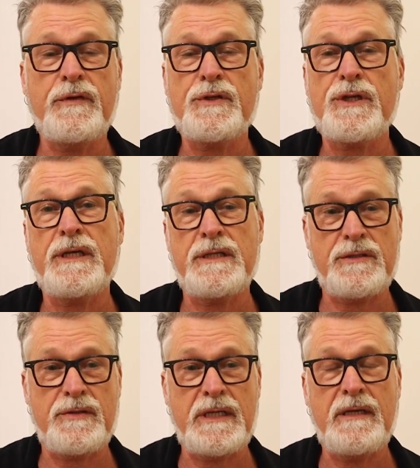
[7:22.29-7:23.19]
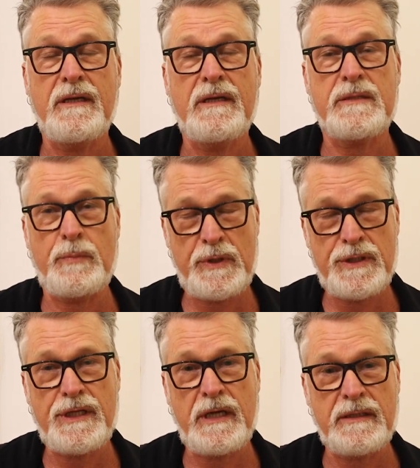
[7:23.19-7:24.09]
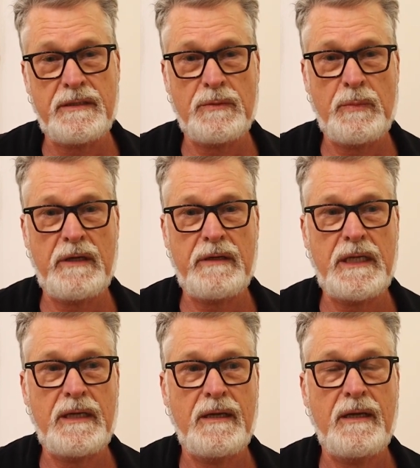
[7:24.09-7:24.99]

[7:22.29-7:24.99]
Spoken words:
future history is appreciated, Mary,